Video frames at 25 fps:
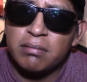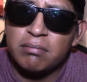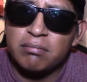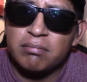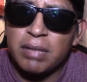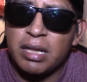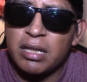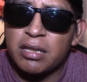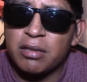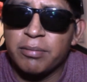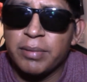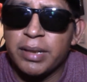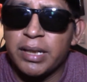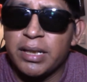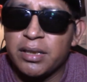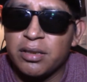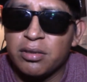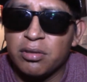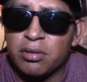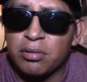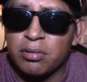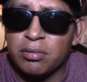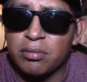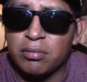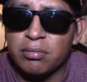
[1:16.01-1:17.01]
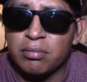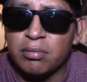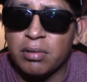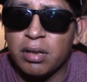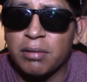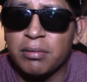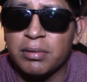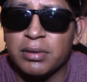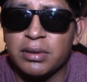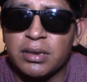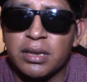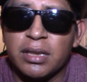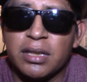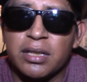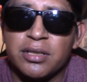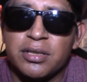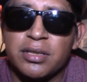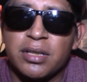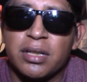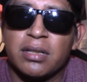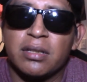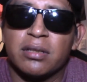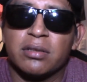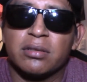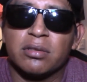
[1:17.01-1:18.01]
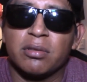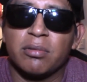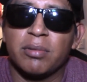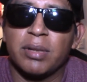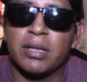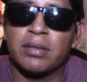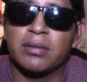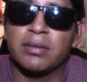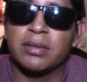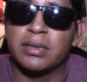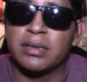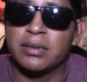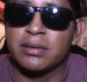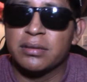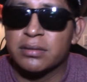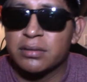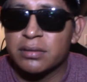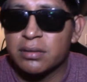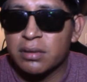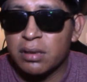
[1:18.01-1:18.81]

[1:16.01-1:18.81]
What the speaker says: either way, you always got to check your surroundings,